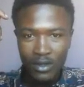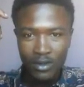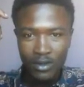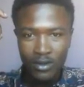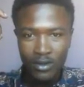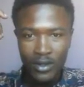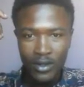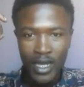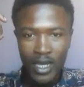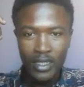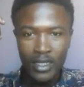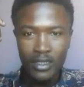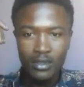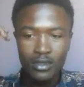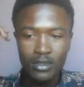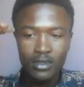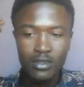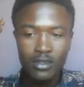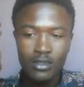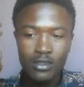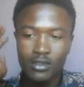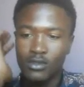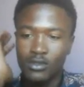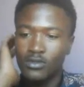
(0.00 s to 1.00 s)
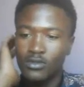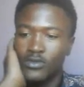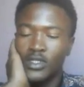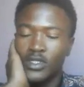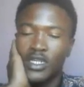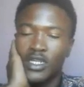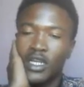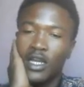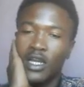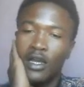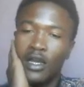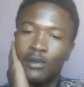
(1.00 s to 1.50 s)
All right,
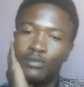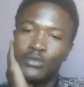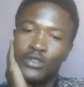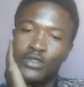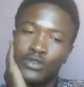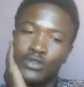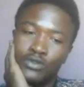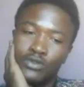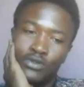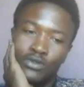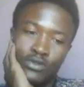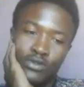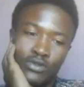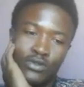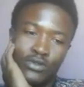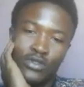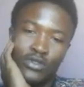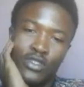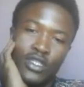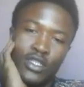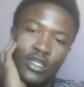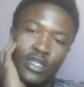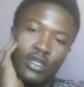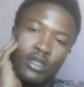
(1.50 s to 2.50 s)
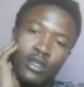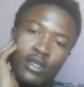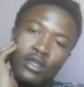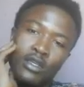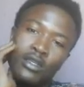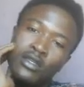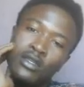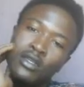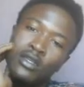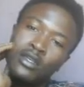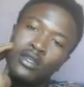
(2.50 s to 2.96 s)
we come to the